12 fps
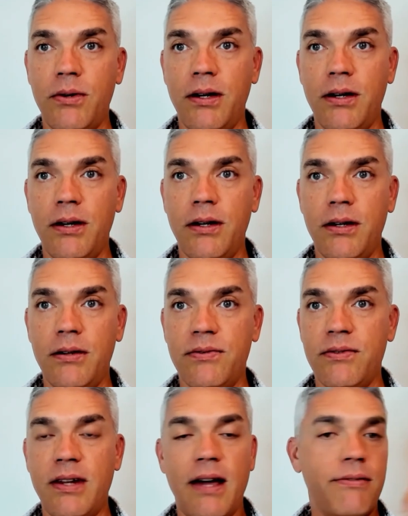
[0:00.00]

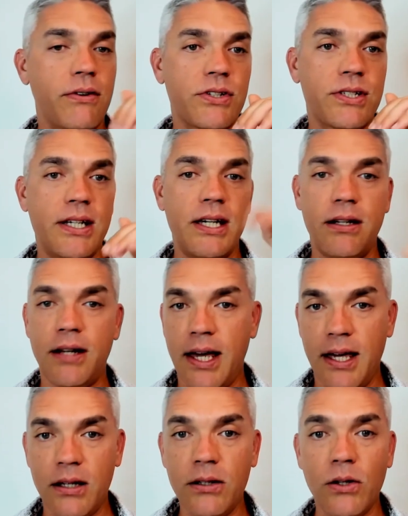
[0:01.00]
we've never seen
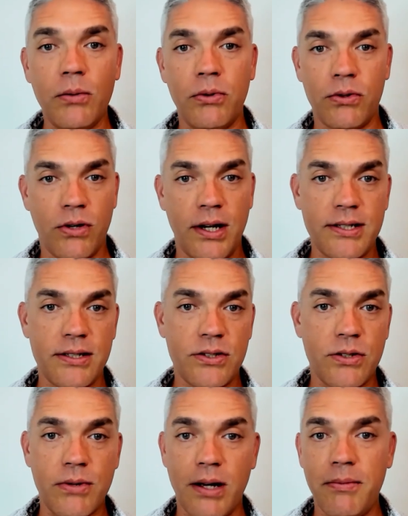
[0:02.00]
a global crisis
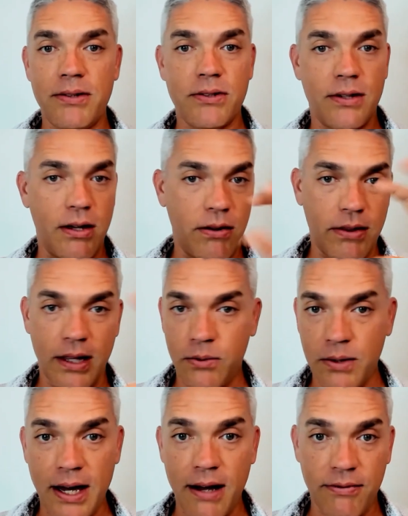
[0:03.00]
around mental health like
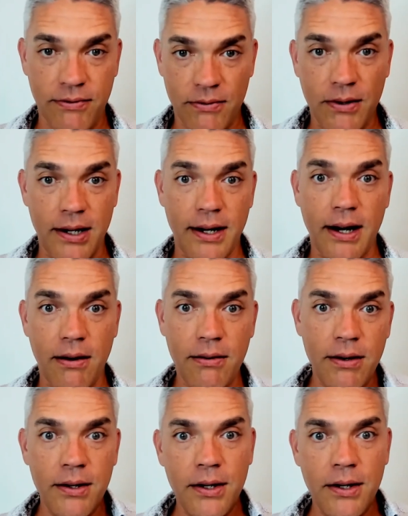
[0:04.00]
we have right now.